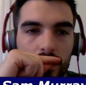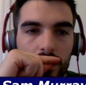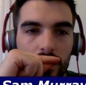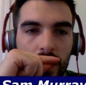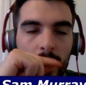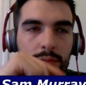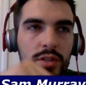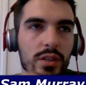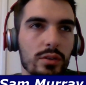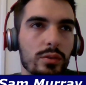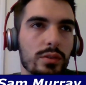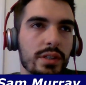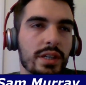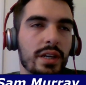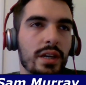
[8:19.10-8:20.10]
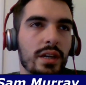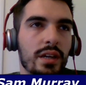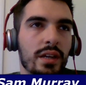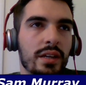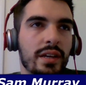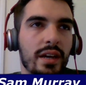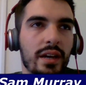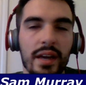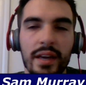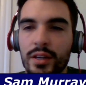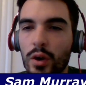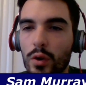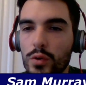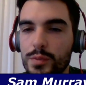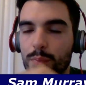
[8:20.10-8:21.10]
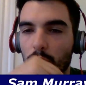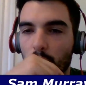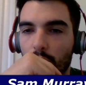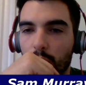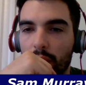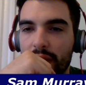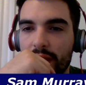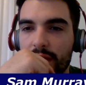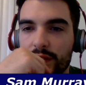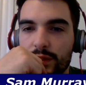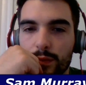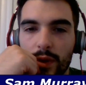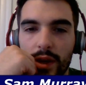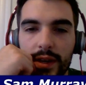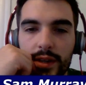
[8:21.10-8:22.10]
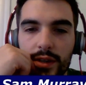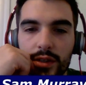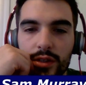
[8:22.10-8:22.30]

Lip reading: Absolutely. It goes both ways, right?